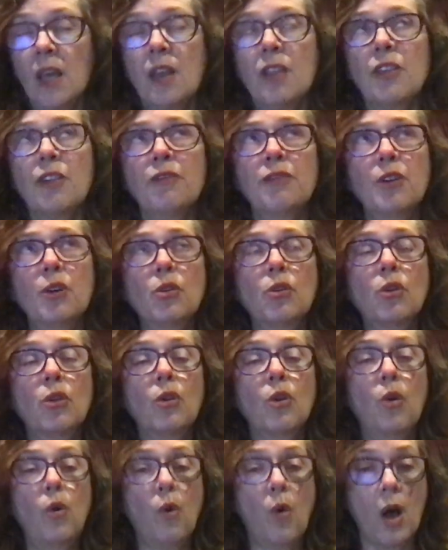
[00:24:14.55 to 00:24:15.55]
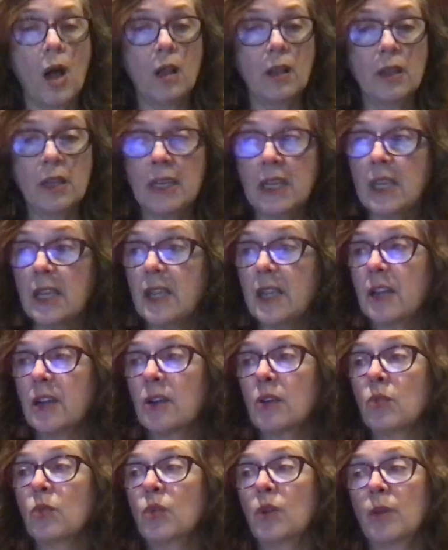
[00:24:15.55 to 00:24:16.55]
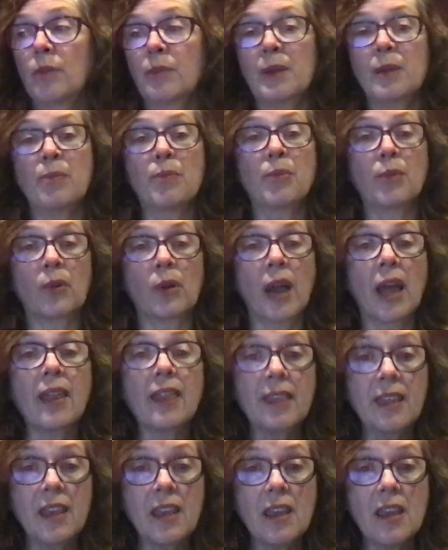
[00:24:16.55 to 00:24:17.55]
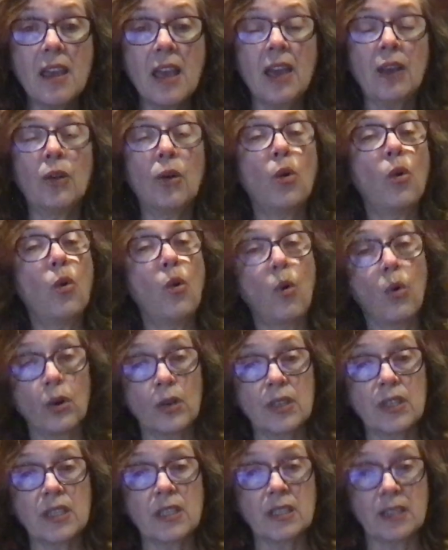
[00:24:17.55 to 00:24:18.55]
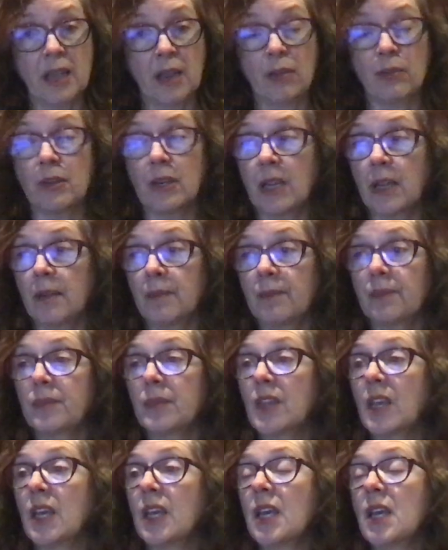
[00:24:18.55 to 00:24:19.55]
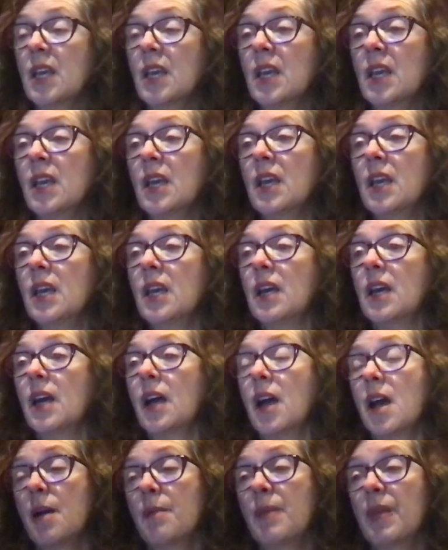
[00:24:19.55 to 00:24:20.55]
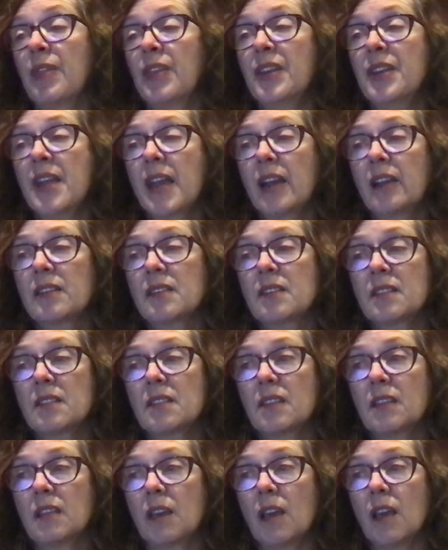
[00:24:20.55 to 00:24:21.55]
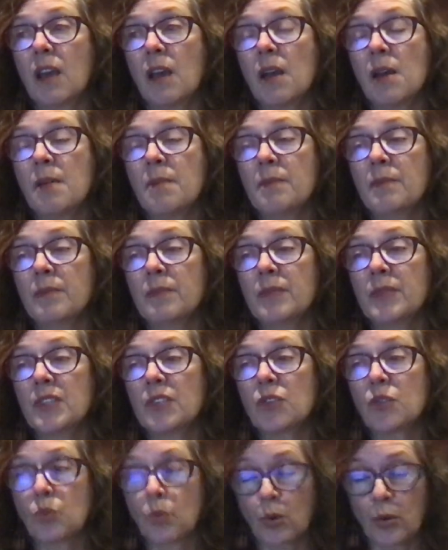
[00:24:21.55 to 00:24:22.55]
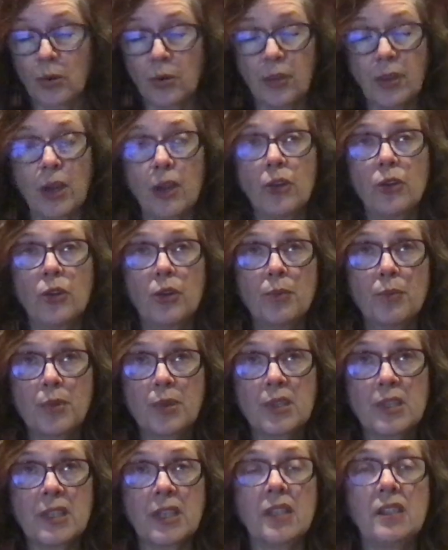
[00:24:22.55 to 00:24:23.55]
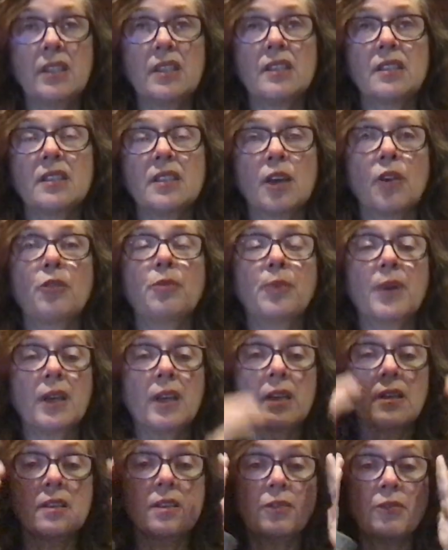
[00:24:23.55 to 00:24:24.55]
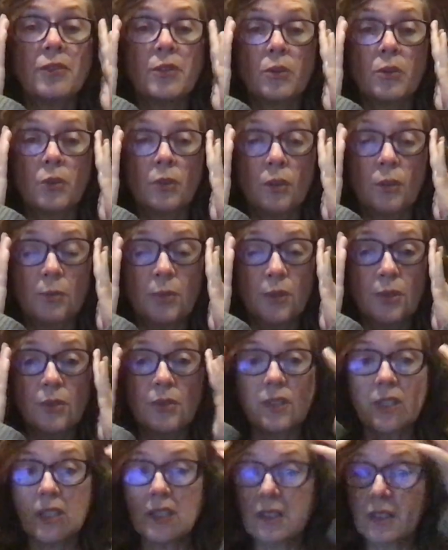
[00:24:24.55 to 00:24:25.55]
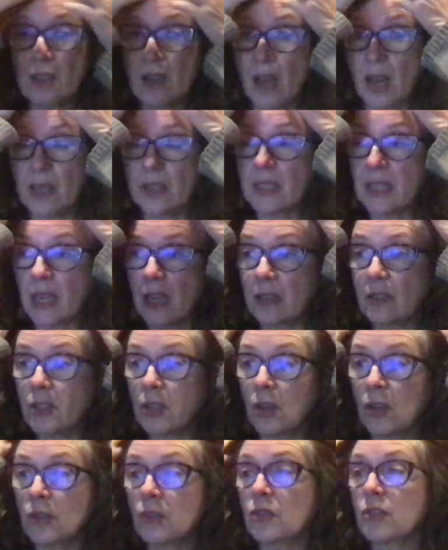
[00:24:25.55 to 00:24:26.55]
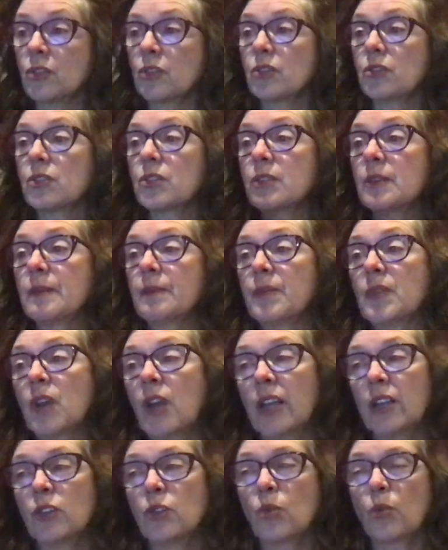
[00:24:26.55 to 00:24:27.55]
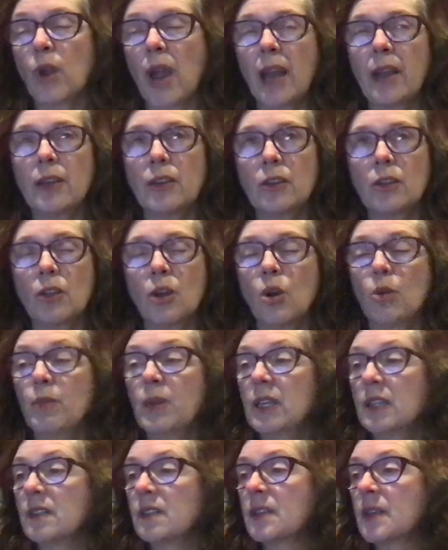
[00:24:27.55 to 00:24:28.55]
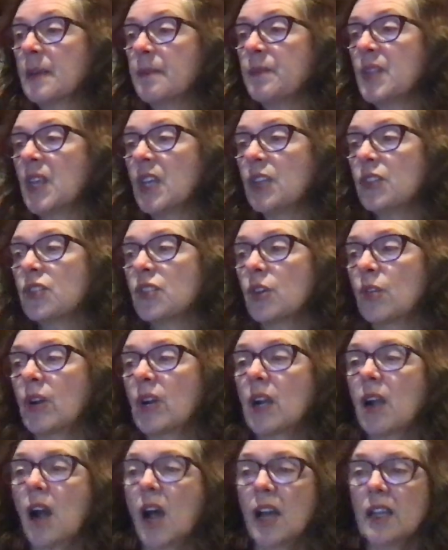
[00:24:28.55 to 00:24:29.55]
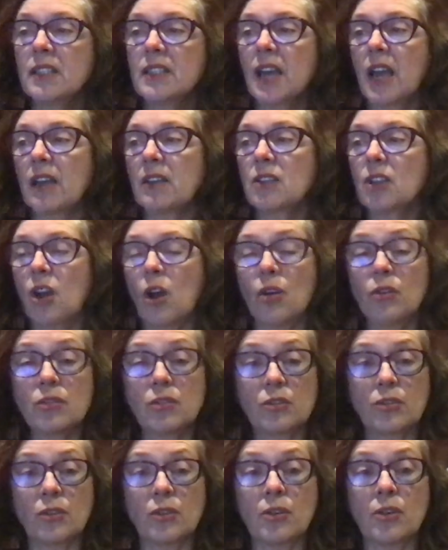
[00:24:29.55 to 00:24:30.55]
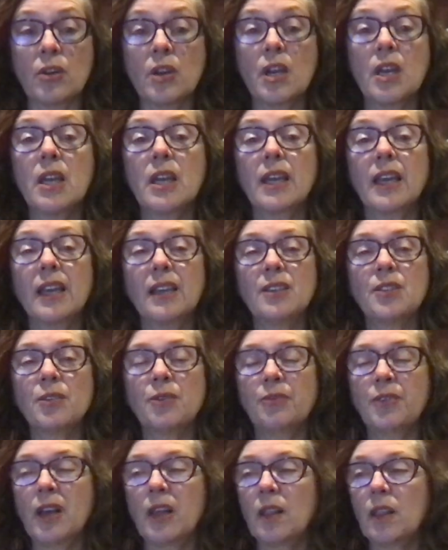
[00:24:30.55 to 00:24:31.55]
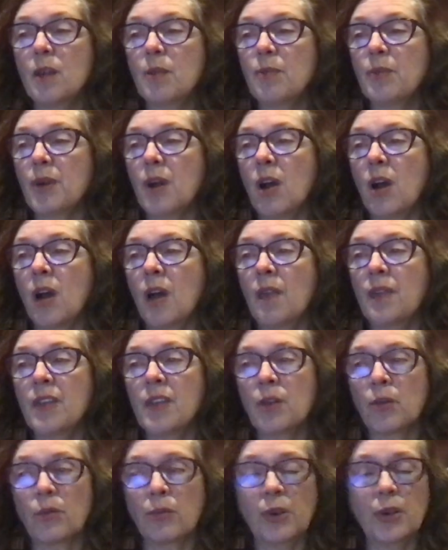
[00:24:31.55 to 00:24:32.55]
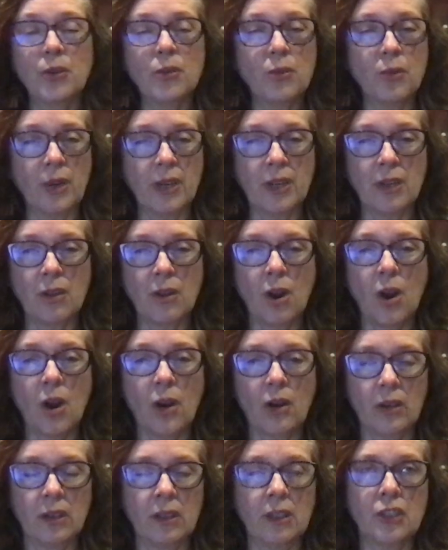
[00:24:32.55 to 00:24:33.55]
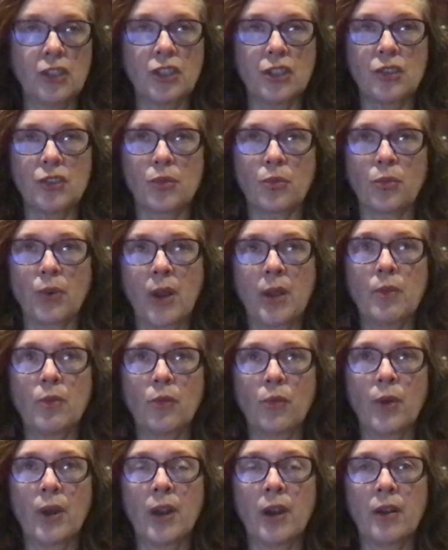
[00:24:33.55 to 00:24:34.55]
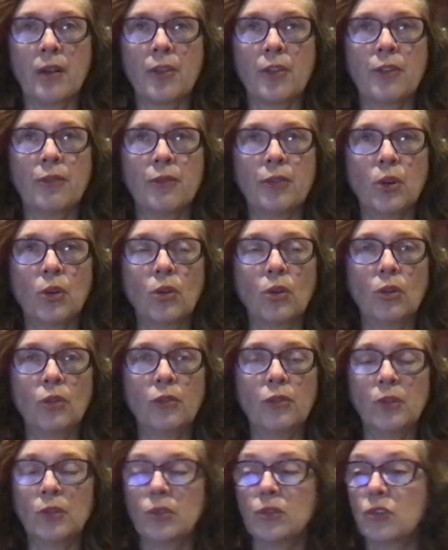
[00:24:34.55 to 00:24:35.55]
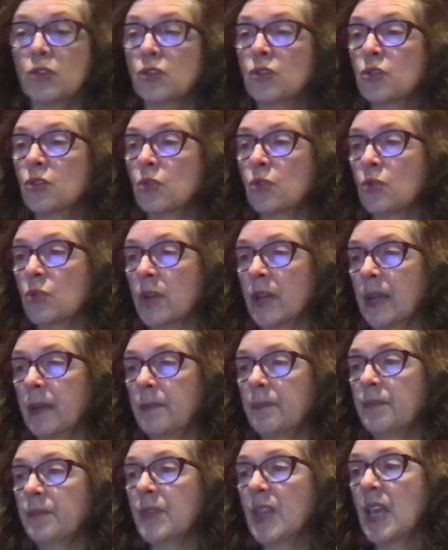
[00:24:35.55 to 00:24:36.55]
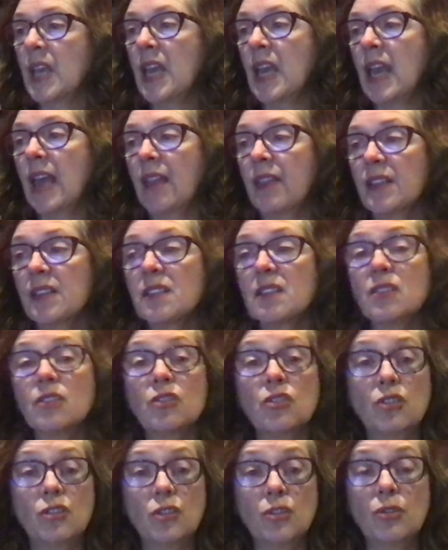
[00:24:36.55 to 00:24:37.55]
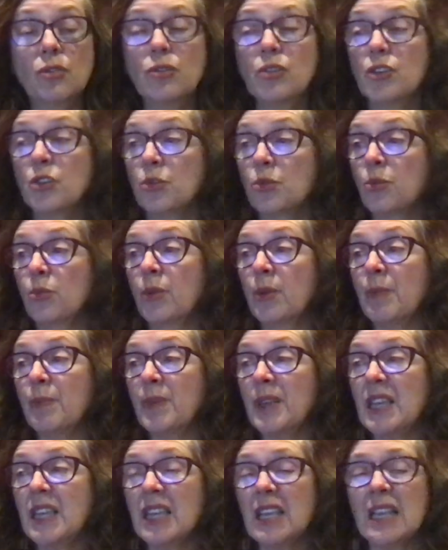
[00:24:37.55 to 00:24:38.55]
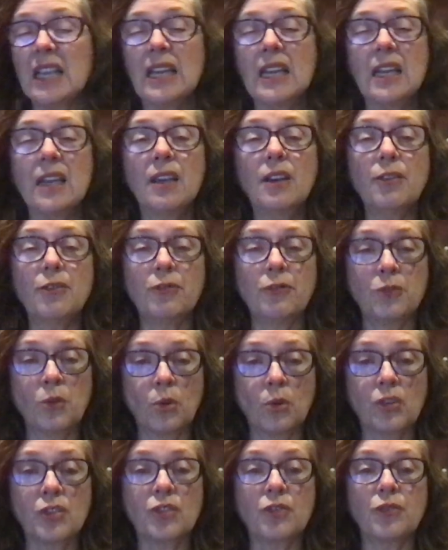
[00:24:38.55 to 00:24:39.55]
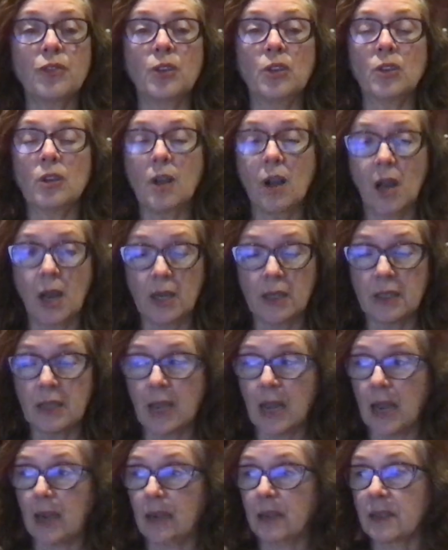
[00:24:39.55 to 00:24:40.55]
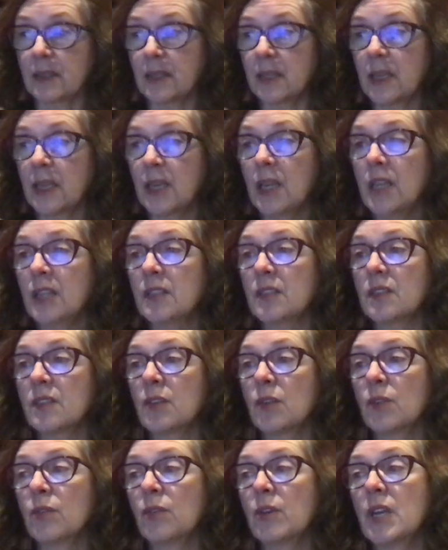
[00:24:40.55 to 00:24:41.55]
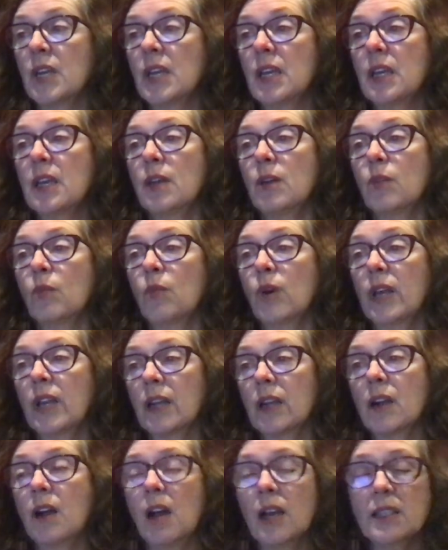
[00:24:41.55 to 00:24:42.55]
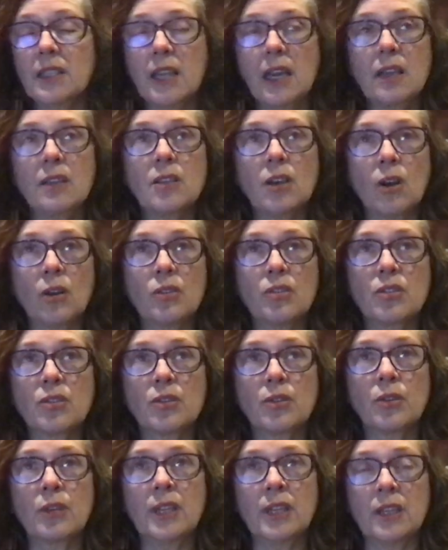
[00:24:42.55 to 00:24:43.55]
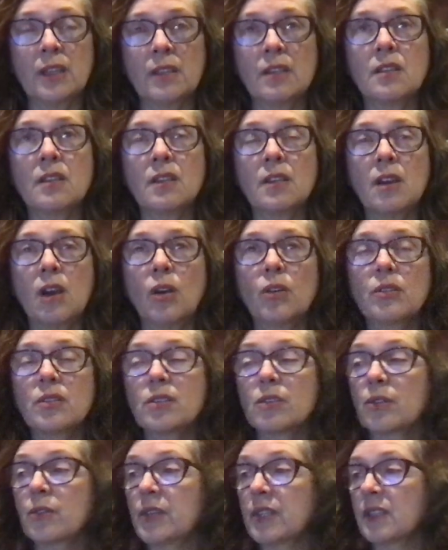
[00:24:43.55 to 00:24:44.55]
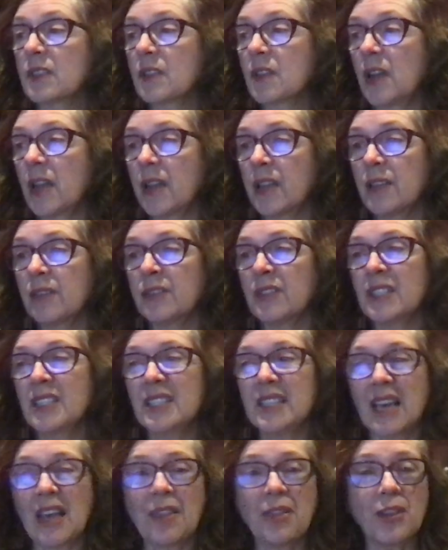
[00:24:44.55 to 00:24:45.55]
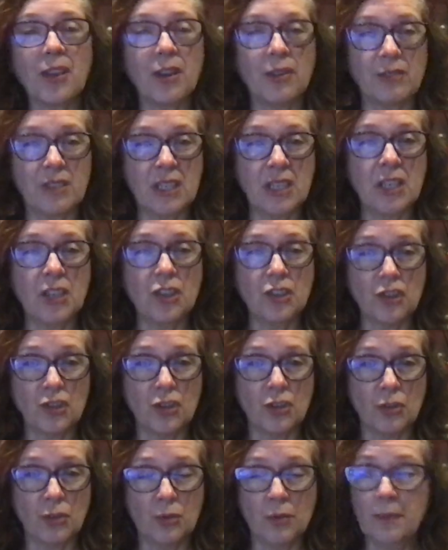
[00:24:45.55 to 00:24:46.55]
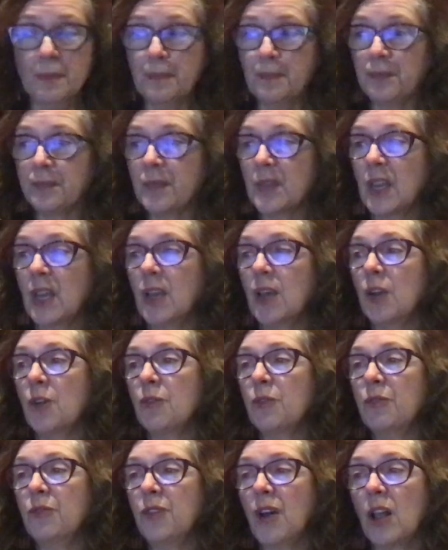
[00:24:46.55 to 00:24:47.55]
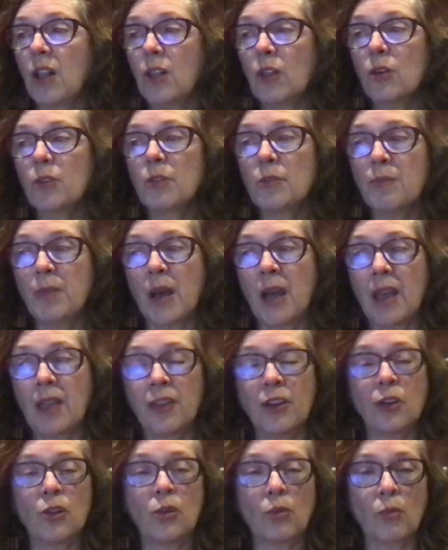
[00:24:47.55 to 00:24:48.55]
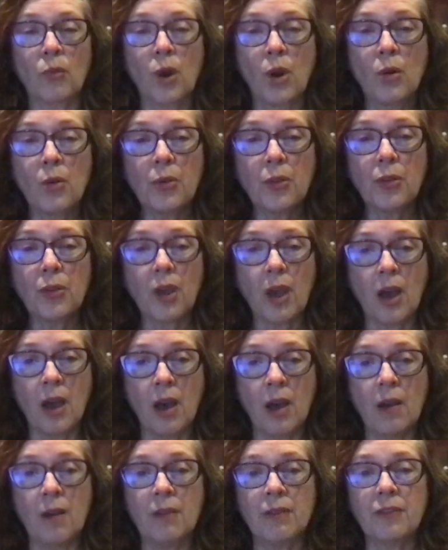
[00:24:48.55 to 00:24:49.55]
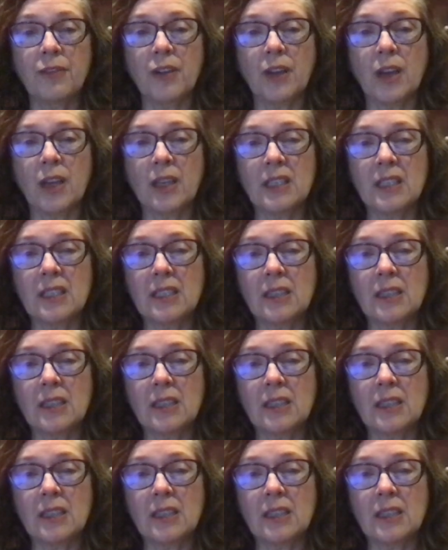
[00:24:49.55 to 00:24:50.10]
The vocal quality here will be breathy and hoarse sounding. Um, the next um, disorder that could present itself because of vocal abuse is contact ulcers and granulomas. So, a contact ulcer can develop on the arytenoid cartilages right where the vocal folds join, and this is due to repeated forceful contact. So, what a contact ulcer is an ulcer is kind of death of tissue followed by the growth of a